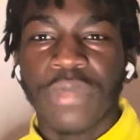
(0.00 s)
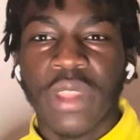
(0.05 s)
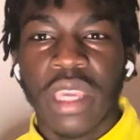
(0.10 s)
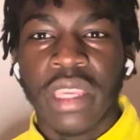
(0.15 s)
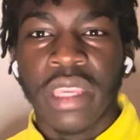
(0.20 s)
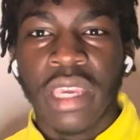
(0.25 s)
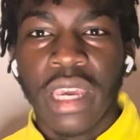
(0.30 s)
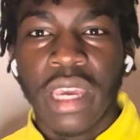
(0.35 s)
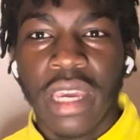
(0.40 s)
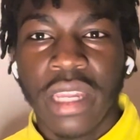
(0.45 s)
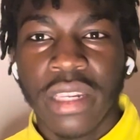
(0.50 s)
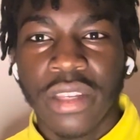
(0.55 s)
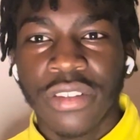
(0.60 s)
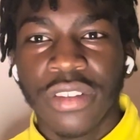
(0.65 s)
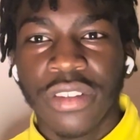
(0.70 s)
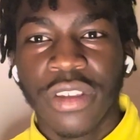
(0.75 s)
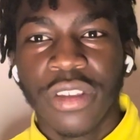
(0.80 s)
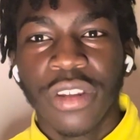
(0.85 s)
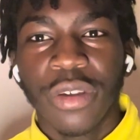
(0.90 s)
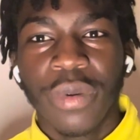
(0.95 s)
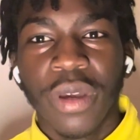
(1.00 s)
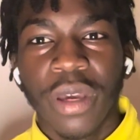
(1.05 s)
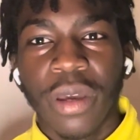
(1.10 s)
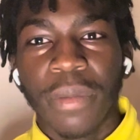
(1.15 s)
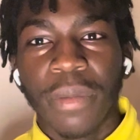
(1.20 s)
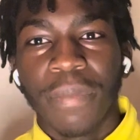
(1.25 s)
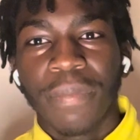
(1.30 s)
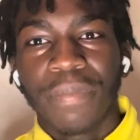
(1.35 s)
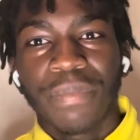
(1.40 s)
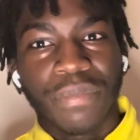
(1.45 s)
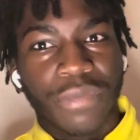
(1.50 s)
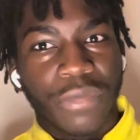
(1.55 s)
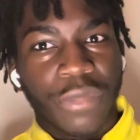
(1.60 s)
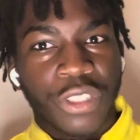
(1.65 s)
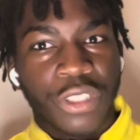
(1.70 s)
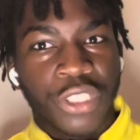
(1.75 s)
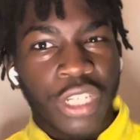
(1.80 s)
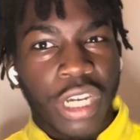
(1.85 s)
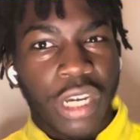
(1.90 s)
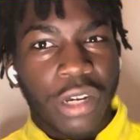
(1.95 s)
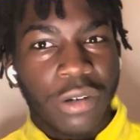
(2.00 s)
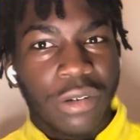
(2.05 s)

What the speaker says: Yeah, and I'll see you in a bit. Ciao.